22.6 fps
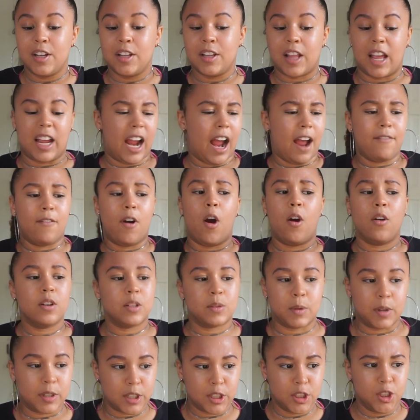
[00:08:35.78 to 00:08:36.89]
like, I've always
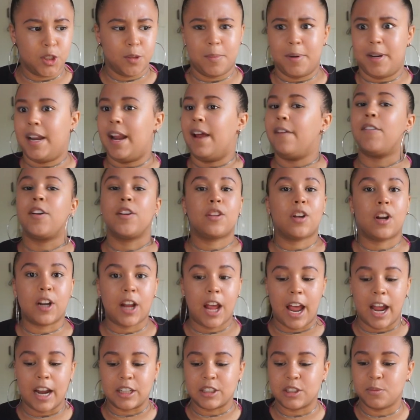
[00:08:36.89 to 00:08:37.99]
wanted to do but never thought I
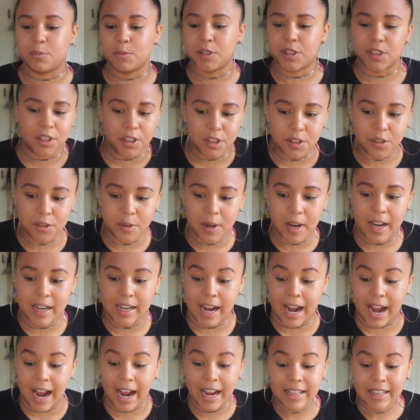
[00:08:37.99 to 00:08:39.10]
actually would do, and
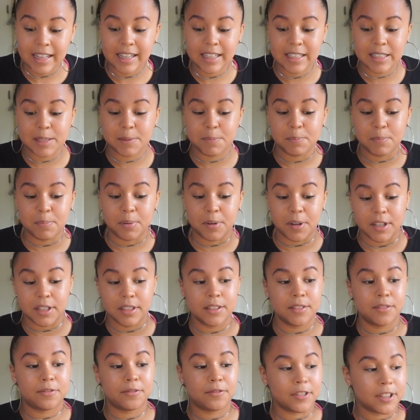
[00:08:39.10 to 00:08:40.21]
I think it's pretty
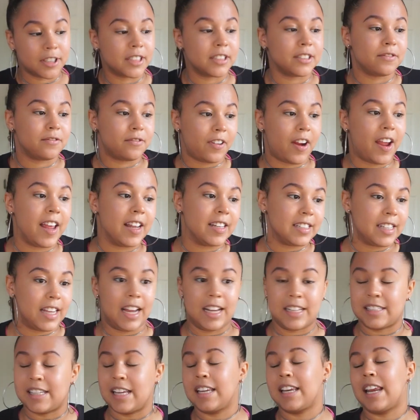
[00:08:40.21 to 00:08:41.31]
freaking
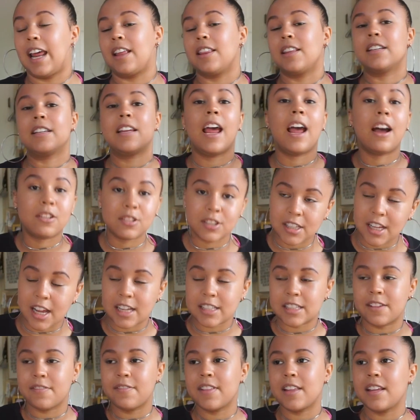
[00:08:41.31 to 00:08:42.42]
fantastic. Now, the
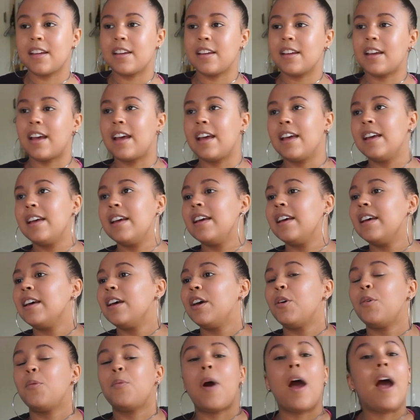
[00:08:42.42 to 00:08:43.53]
downsides of it,
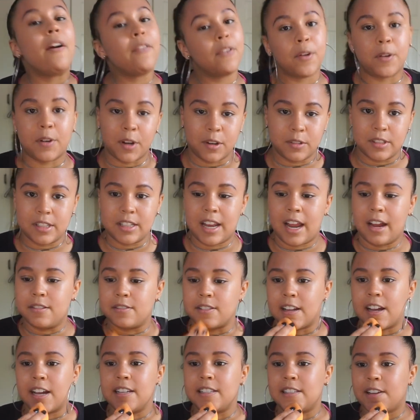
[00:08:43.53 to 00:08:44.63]
everyone knows the
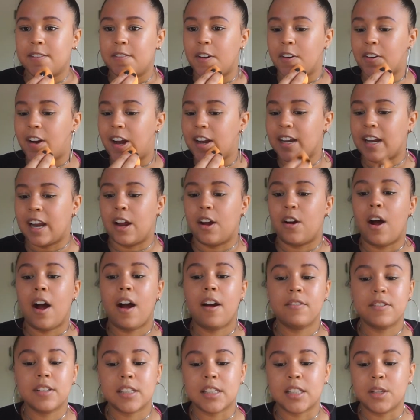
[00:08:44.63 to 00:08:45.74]
downsides of it right now.
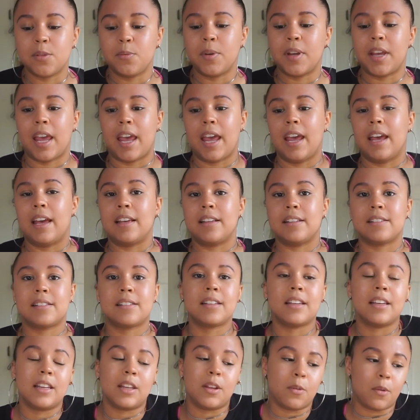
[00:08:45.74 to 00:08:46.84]
Obviously, we can't
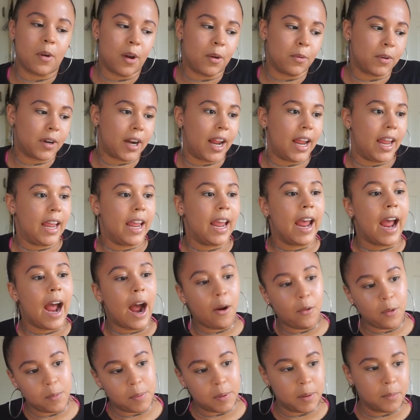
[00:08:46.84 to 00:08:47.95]
see anyone, we're not hanging
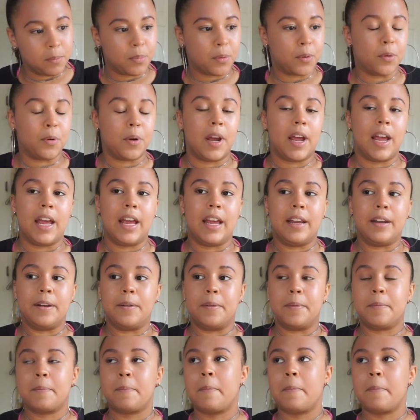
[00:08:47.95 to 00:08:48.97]
out with people, and,